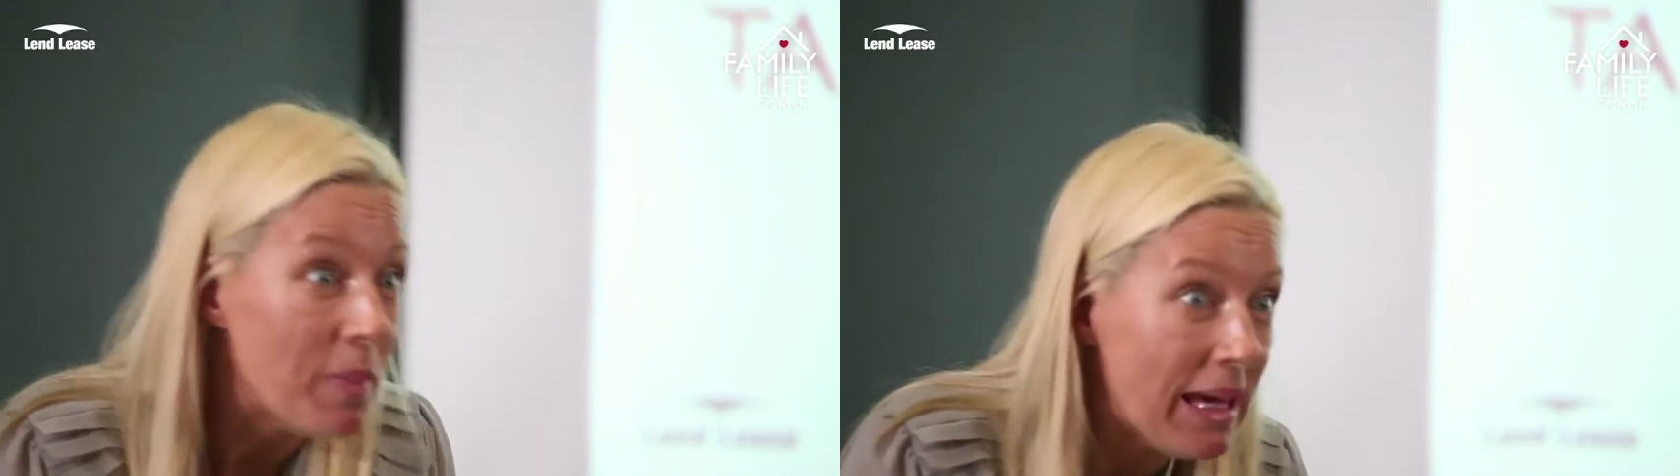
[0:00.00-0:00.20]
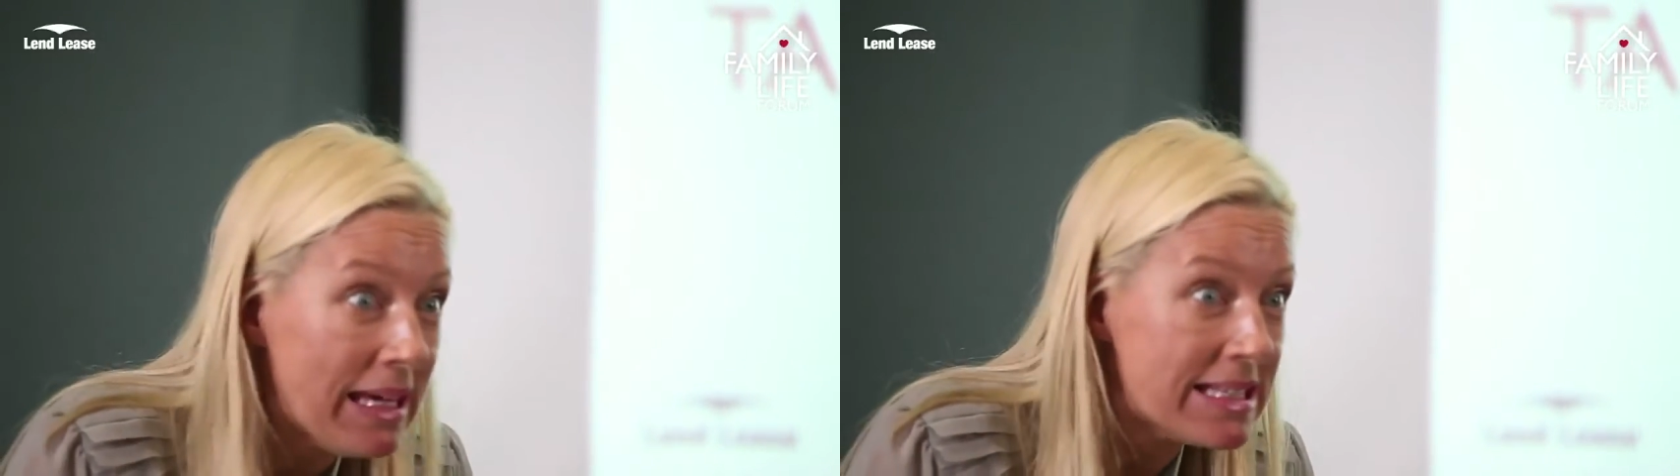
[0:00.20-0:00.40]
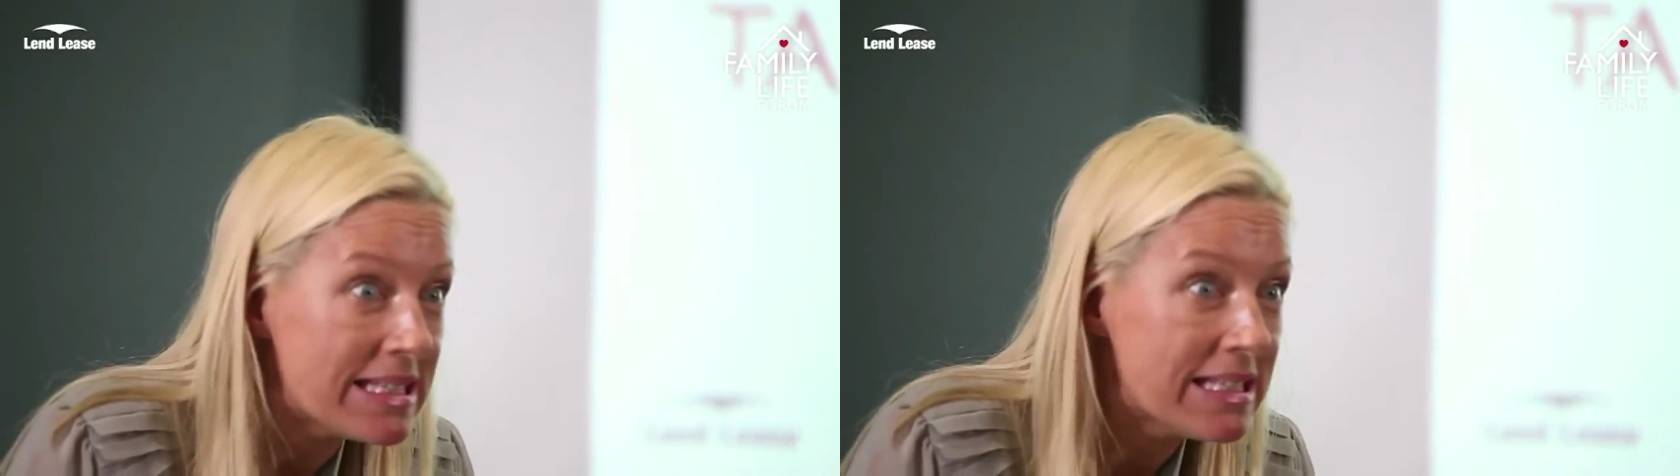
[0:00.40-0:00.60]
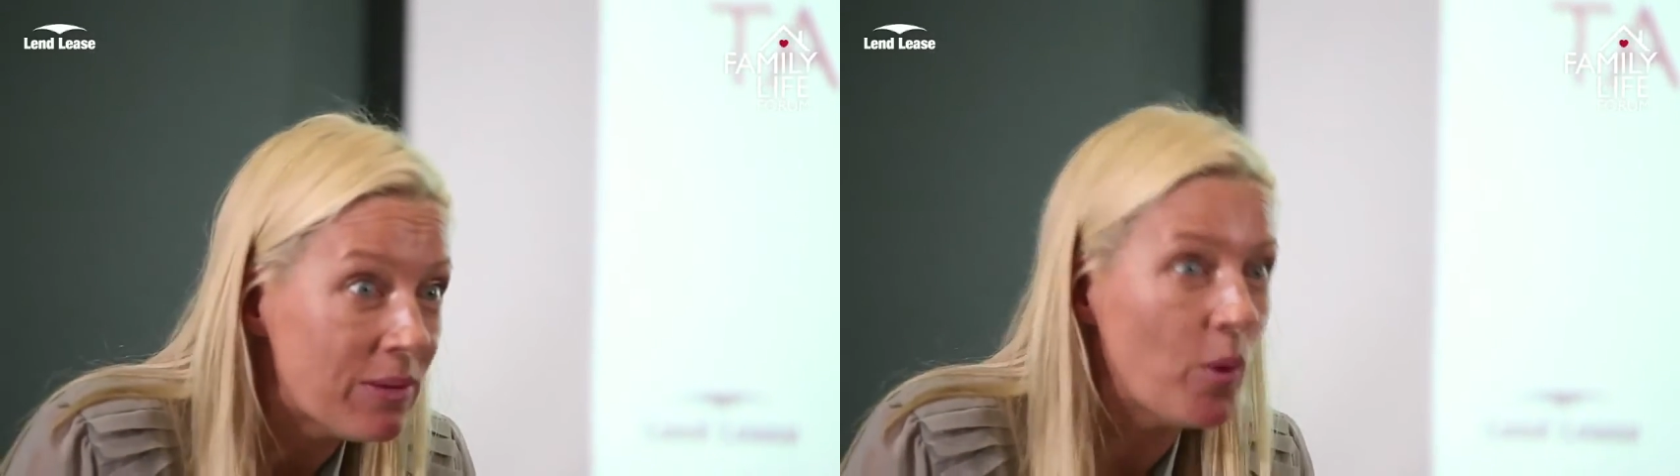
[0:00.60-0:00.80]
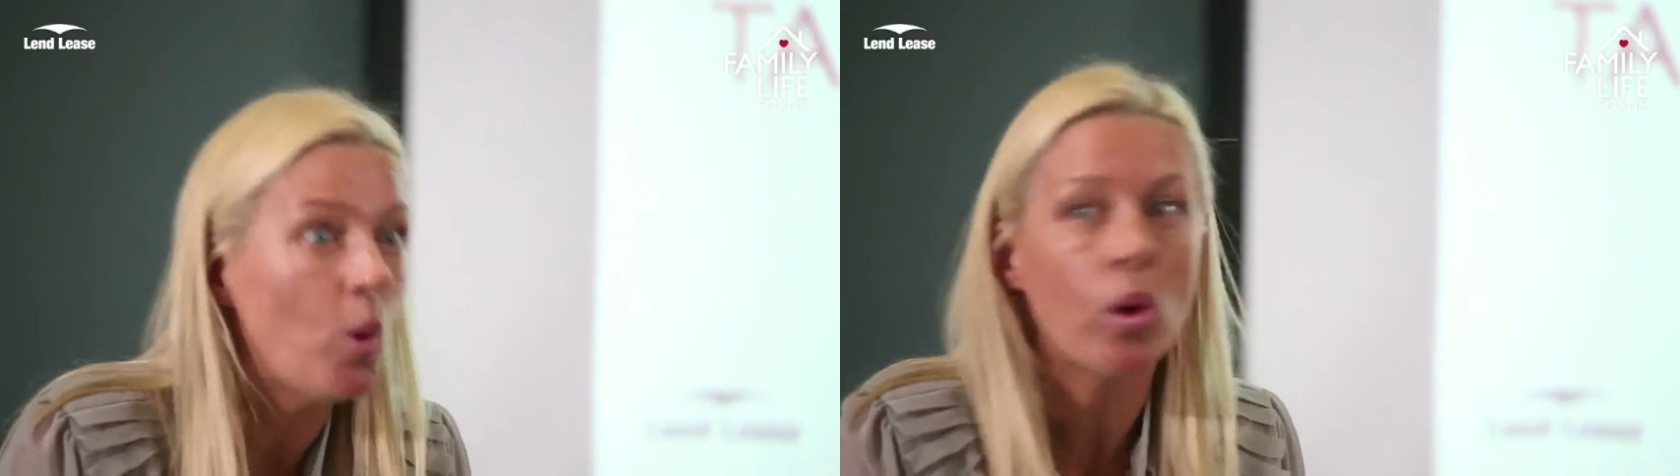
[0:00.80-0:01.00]
bees?
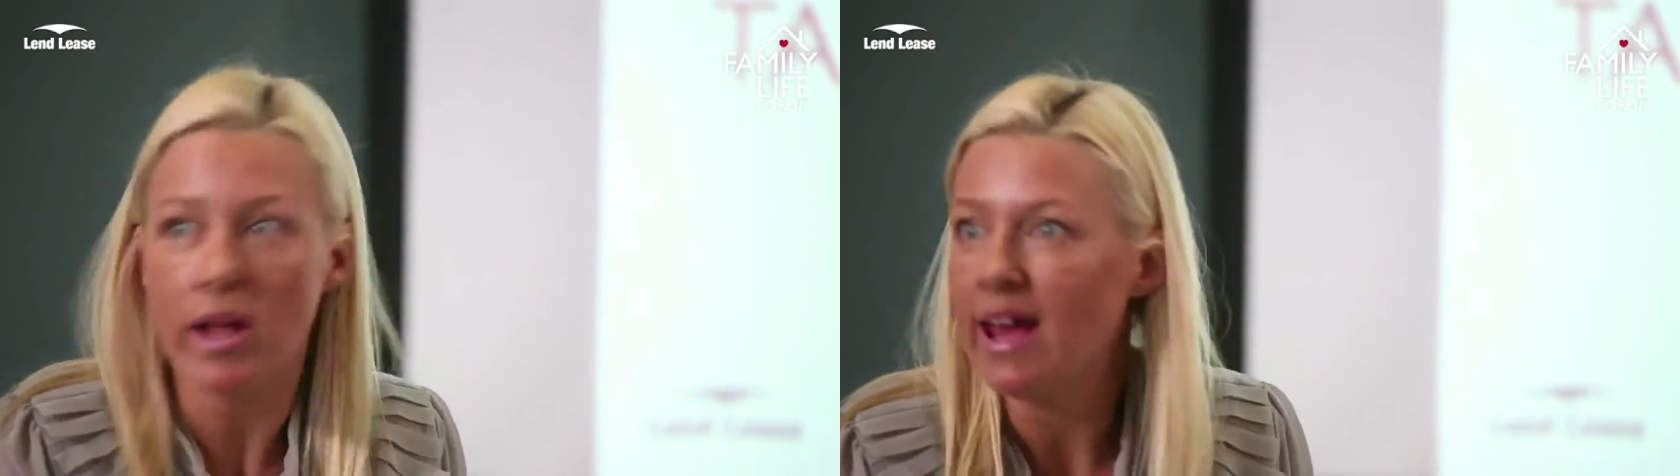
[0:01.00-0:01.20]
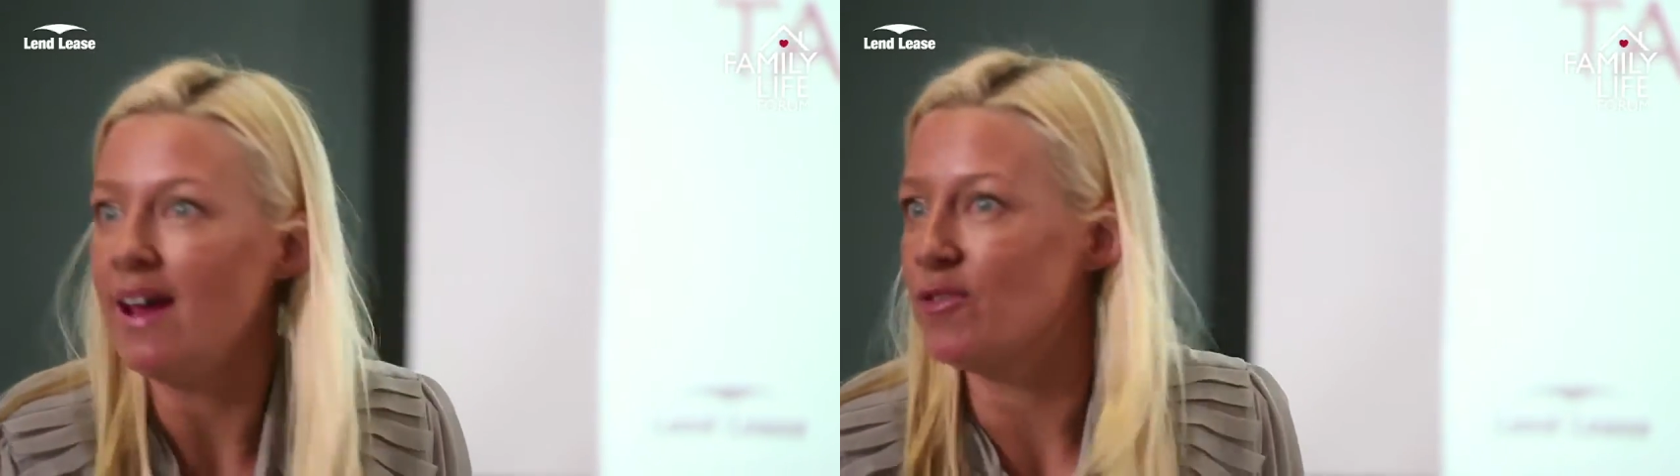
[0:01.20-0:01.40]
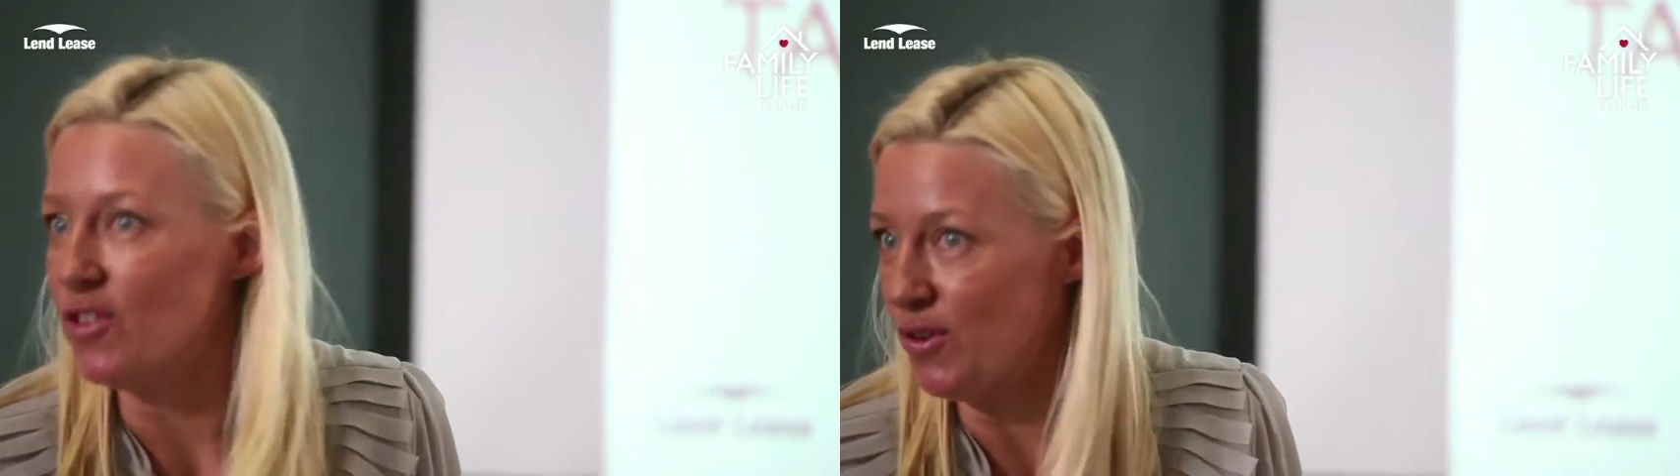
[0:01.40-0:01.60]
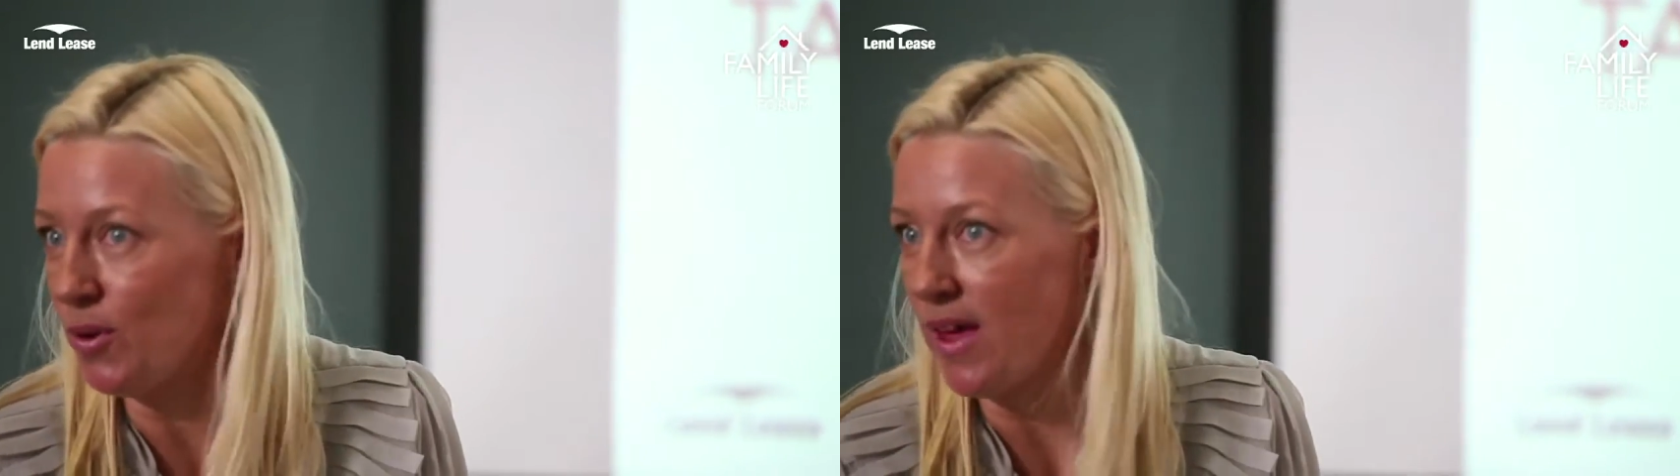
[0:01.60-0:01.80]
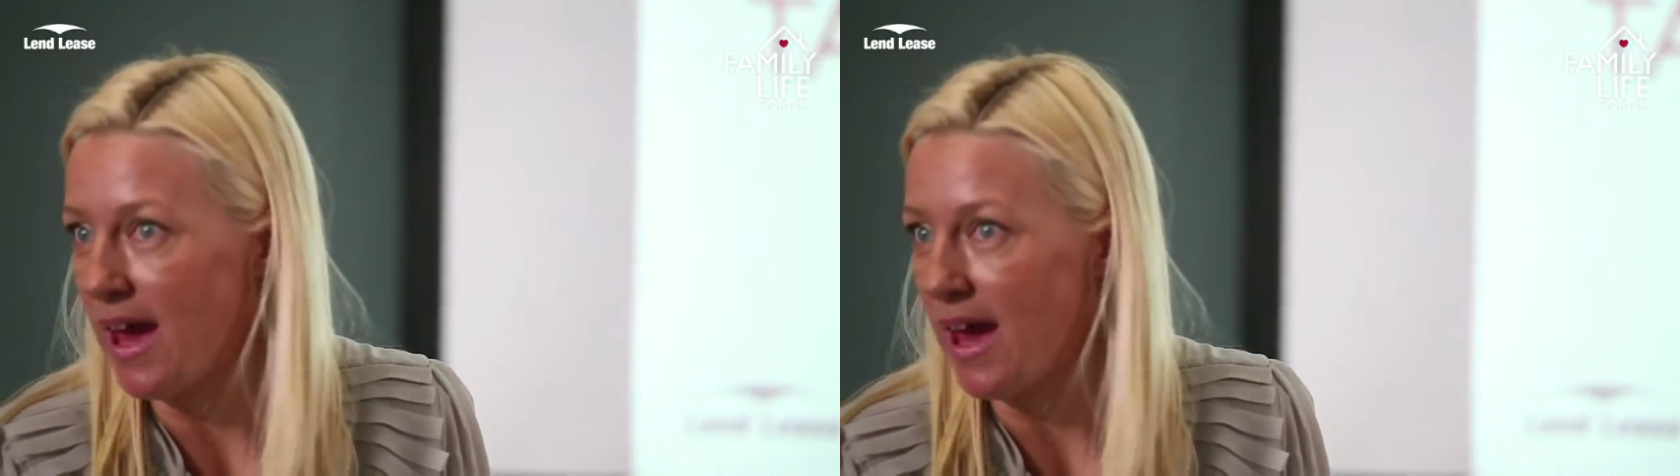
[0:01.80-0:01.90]
We're all going to have to do